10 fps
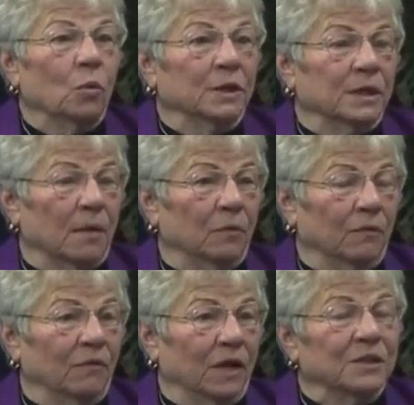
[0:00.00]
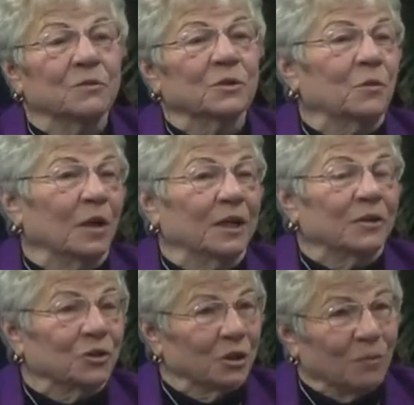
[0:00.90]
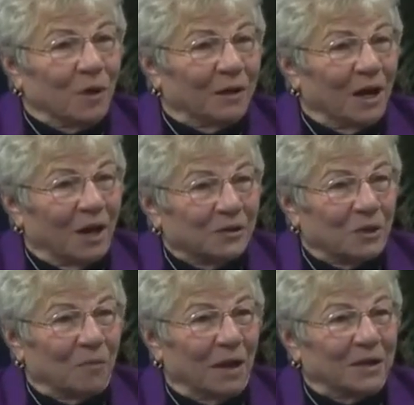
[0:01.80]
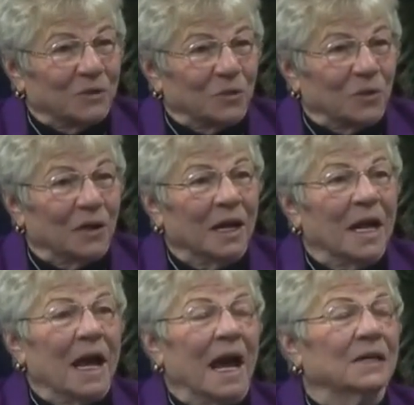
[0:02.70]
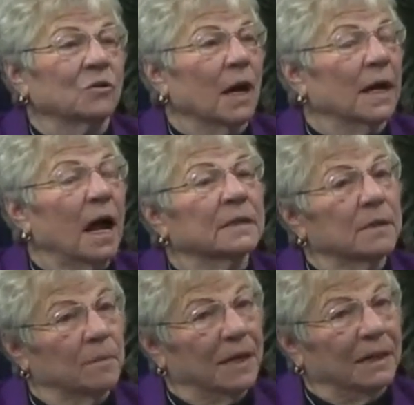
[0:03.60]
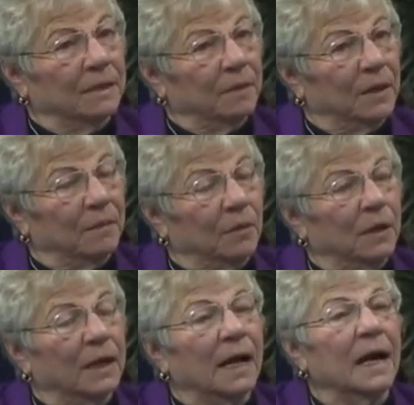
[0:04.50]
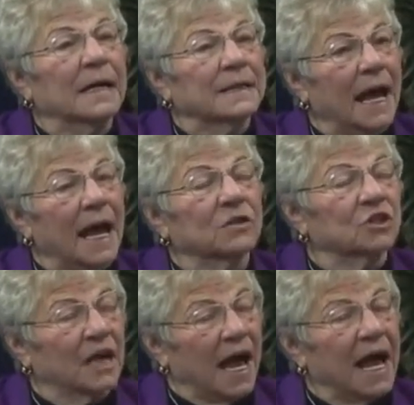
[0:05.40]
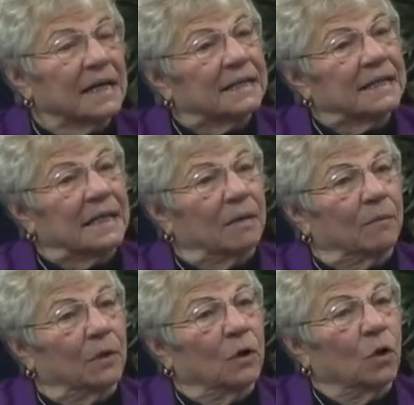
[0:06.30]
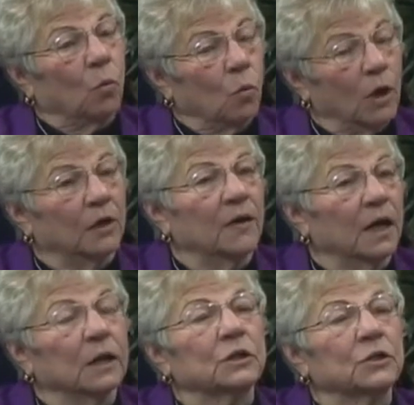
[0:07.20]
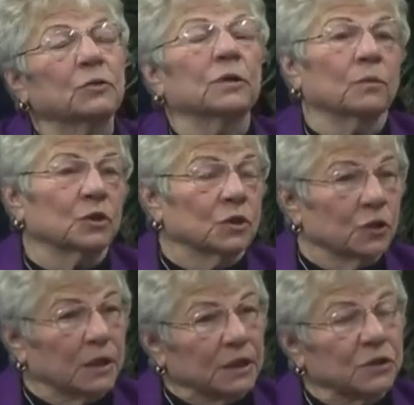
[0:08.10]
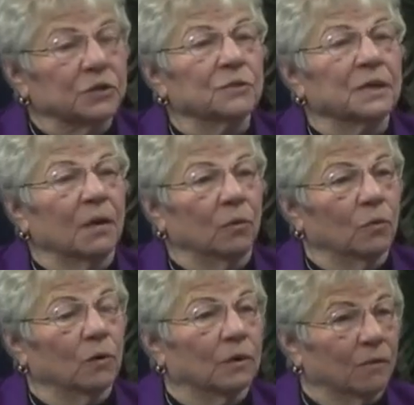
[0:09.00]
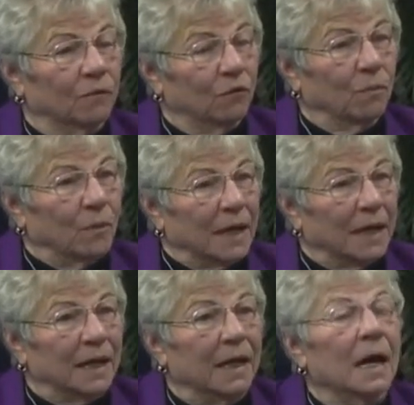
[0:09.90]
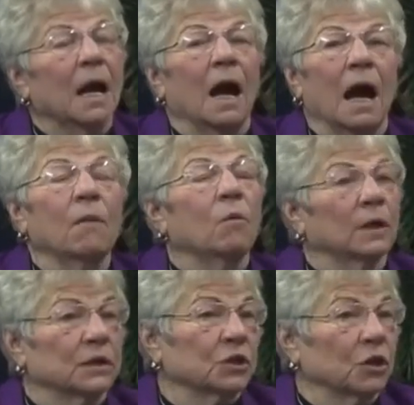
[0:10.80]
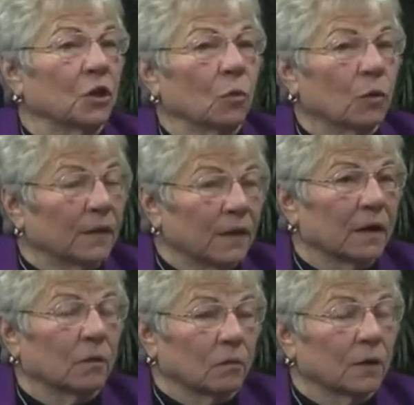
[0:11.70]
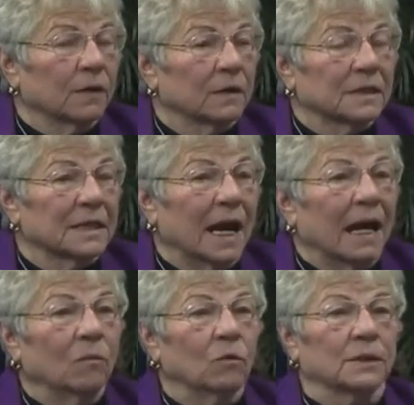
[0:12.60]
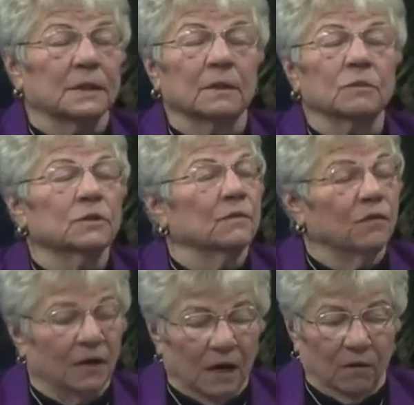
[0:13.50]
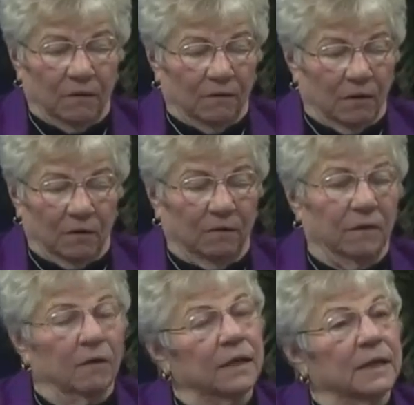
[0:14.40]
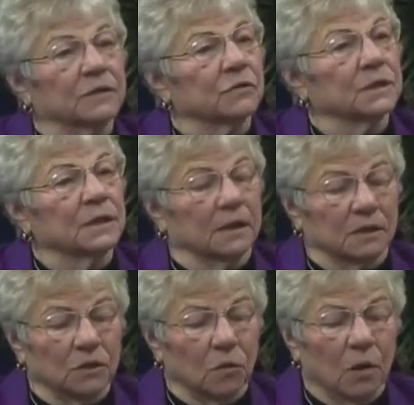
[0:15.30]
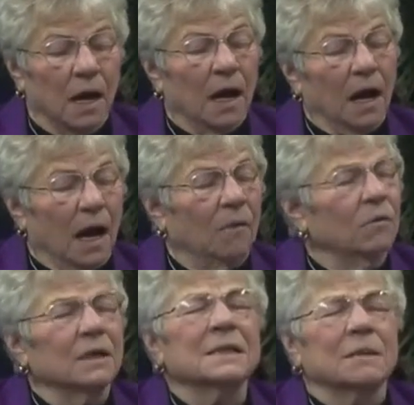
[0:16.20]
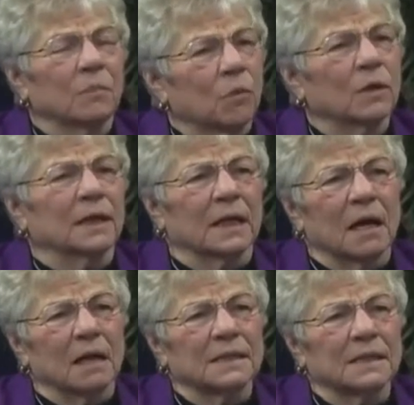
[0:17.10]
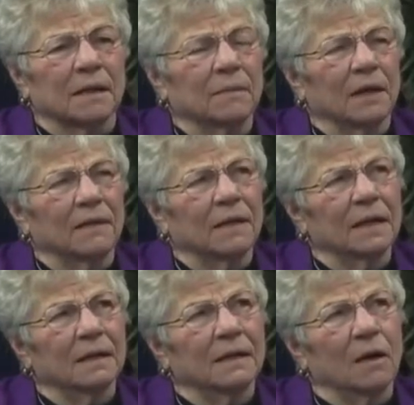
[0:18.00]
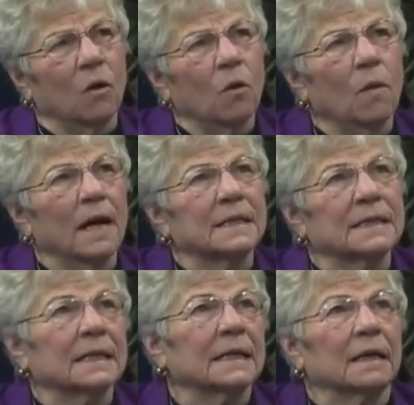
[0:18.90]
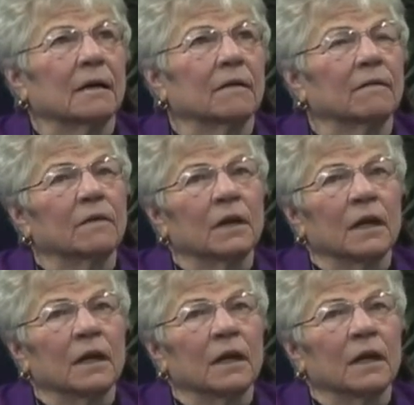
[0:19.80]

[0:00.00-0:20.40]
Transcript: When Deborah Fudge was running, she knocked on my door. And so I got to meet the people, and I got to actually ask them, what are they going to do? There were certain issues that were, for me, I wanted to know what their stand was, and it was very, very, very interesting. So I really support the concept. I think the whole idea of